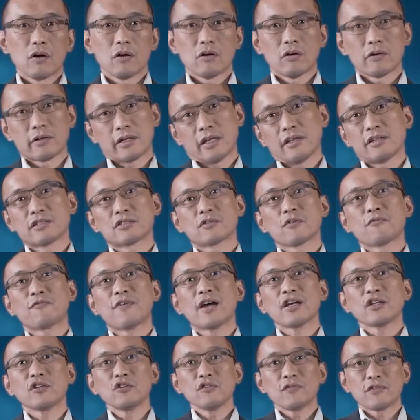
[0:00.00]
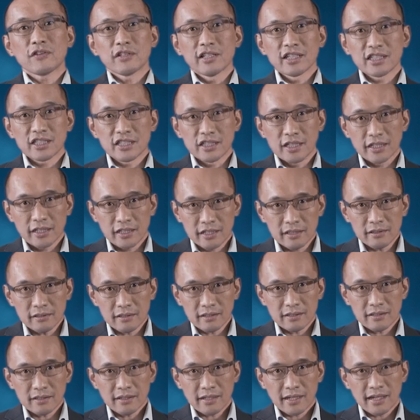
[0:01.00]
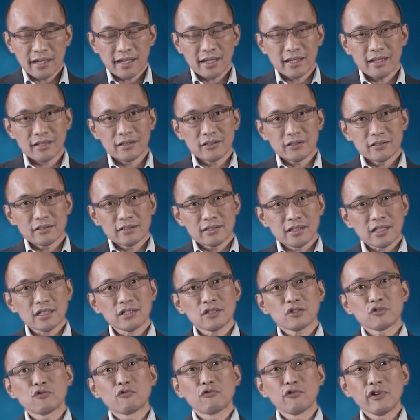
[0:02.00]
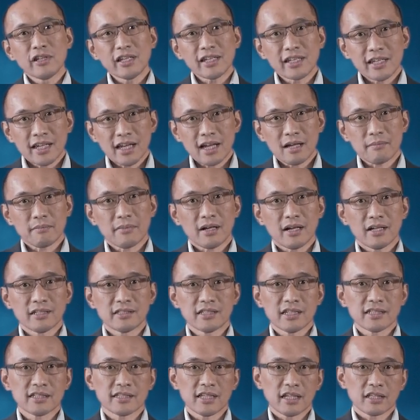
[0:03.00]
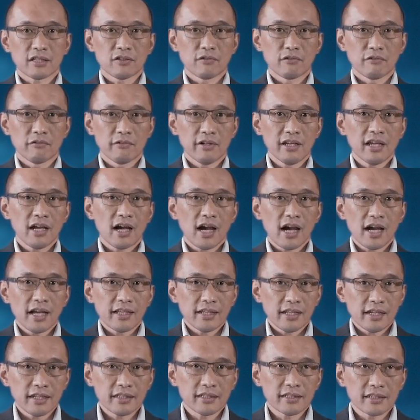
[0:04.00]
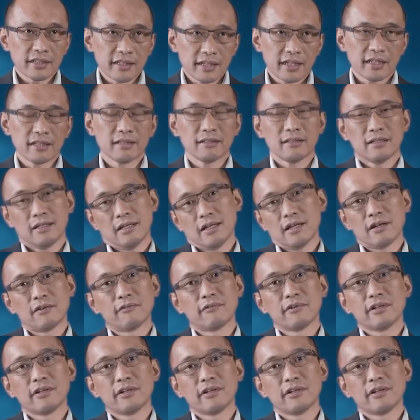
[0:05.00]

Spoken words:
Okay, so thank you for listening in. And just to recap, I'd just like to re-highlight again and